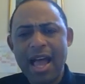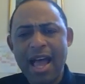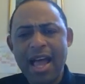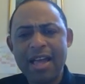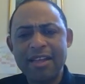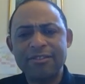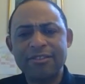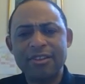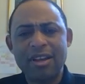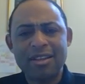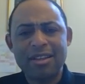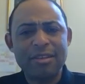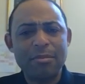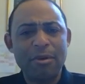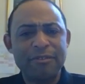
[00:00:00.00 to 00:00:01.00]
As the
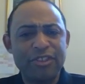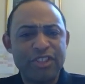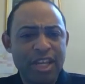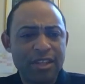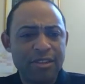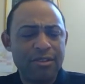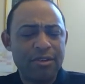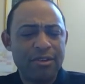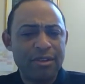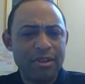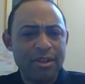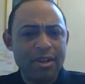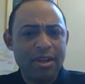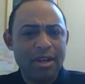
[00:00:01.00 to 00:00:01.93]
concept of gender